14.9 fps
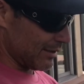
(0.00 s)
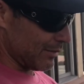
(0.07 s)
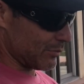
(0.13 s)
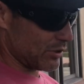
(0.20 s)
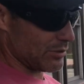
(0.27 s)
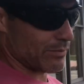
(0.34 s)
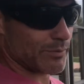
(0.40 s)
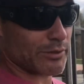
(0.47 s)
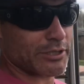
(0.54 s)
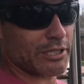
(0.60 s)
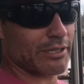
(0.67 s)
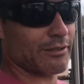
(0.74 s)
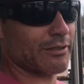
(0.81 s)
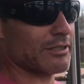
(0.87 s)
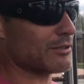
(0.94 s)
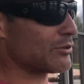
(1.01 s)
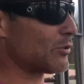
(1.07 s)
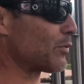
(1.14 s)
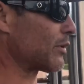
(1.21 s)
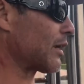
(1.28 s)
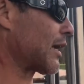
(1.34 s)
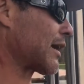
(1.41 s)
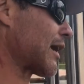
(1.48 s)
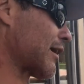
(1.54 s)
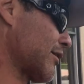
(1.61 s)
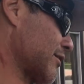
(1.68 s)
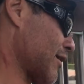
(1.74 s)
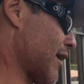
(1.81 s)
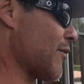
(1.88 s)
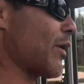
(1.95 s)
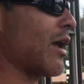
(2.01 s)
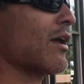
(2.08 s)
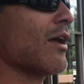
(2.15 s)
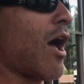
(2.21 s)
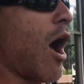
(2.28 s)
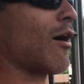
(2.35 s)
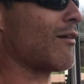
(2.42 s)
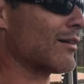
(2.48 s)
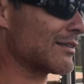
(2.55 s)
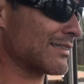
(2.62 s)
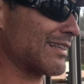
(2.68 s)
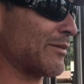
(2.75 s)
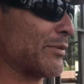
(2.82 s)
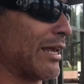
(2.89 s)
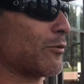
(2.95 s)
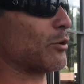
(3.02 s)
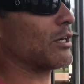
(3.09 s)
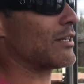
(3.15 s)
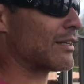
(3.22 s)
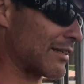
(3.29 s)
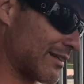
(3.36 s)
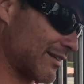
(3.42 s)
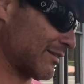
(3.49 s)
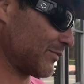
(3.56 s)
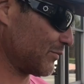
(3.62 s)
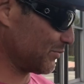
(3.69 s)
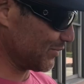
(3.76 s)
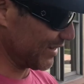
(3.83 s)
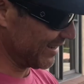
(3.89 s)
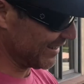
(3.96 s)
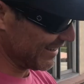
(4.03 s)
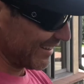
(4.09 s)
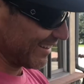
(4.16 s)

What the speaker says: I'm super chill. He's super like, let me get a word. But